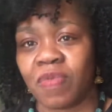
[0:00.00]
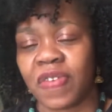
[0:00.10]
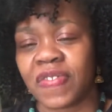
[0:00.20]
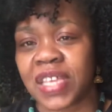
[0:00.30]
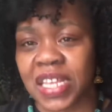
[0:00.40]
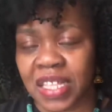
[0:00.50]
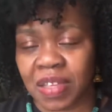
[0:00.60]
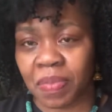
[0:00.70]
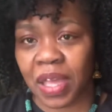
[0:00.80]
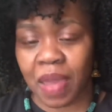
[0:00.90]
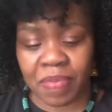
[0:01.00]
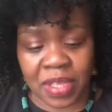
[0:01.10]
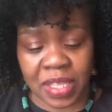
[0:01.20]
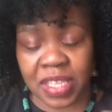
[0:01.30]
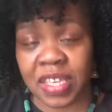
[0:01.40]
We've seen it sometimes
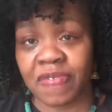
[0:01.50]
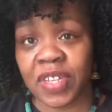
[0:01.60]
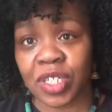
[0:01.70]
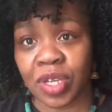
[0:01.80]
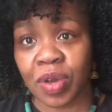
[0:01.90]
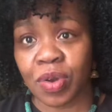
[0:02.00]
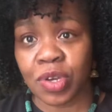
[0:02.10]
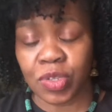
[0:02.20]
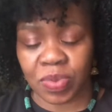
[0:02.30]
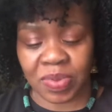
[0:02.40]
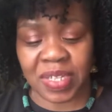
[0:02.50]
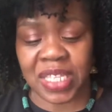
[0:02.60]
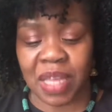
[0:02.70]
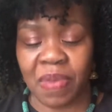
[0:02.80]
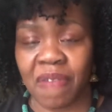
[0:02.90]
in TV shows, we've seen
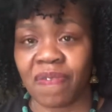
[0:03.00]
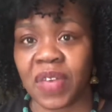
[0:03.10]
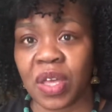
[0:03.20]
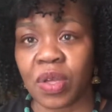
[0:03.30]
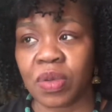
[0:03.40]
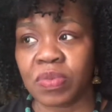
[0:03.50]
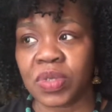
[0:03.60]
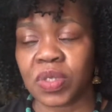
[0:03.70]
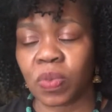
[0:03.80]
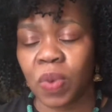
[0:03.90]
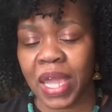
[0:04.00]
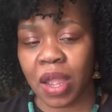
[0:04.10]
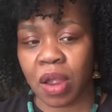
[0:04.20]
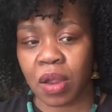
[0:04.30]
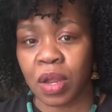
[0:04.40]
them in films
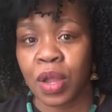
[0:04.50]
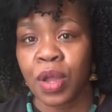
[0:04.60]
where